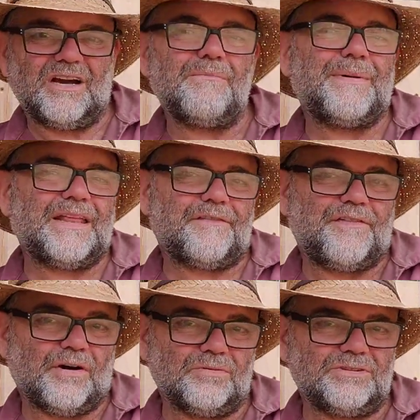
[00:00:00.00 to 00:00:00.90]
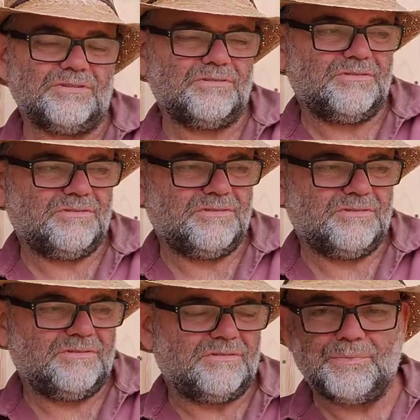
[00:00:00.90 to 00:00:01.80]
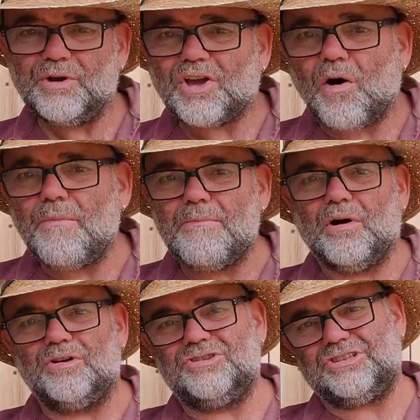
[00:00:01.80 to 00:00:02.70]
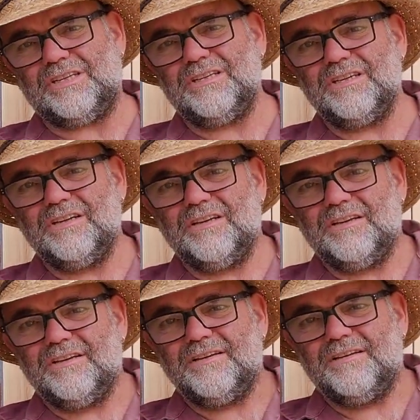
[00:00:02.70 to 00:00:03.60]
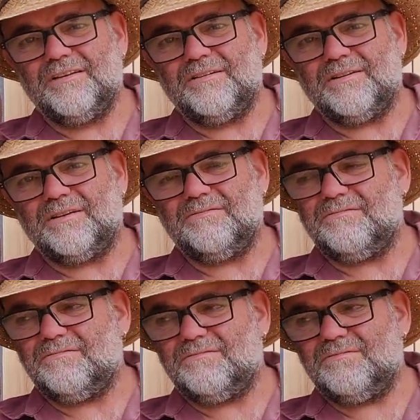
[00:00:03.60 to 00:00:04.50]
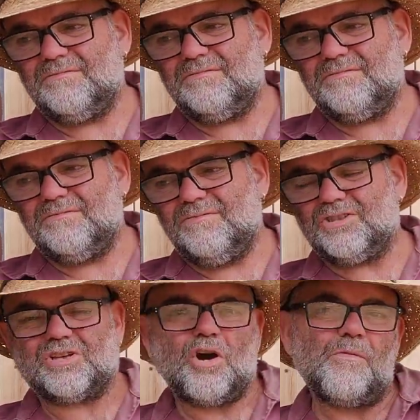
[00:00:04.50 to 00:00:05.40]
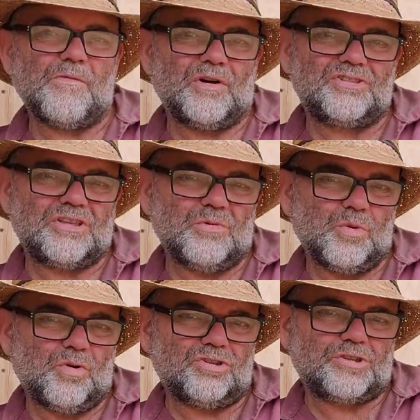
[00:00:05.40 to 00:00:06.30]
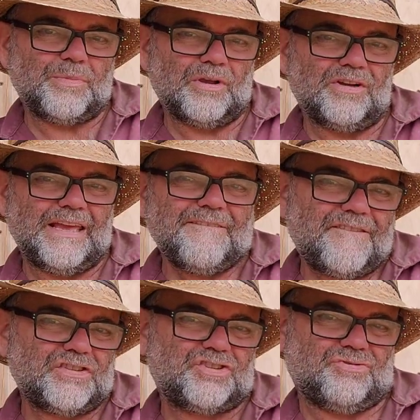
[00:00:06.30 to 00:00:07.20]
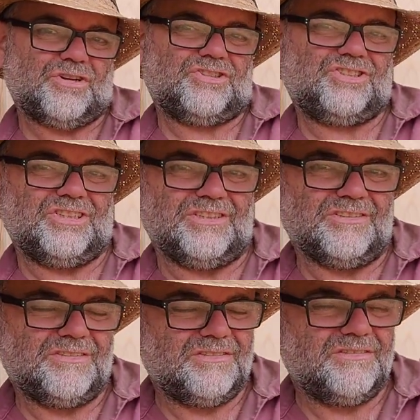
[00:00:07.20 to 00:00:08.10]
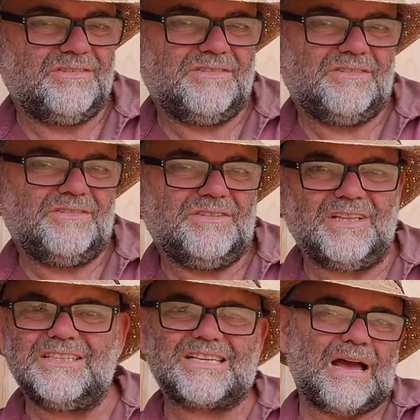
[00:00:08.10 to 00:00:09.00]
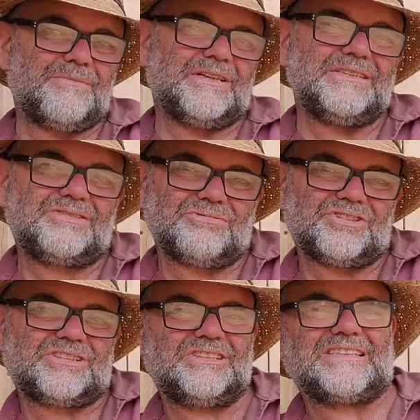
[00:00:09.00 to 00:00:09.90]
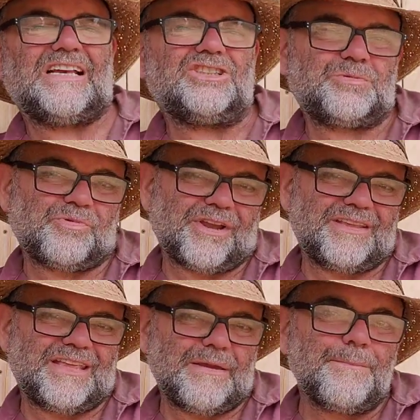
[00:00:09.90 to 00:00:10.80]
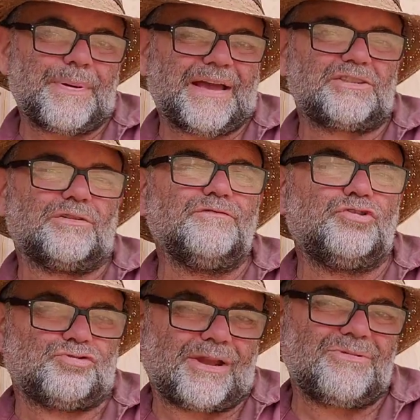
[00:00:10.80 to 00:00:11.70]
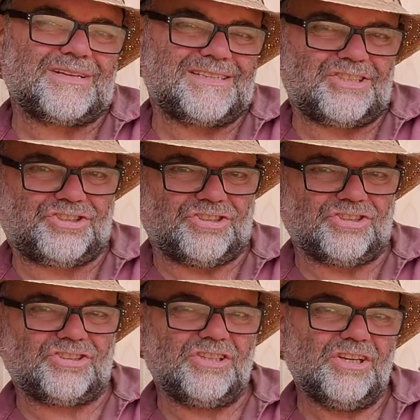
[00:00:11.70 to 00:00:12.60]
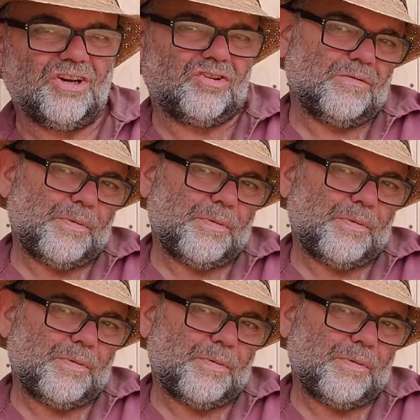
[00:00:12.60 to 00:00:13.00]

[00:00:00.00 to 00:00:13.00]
are manifold. And by compromising, it's compromising the water supply infrastructure. Now, these companies risk exacerbating the impact of drought conditions on the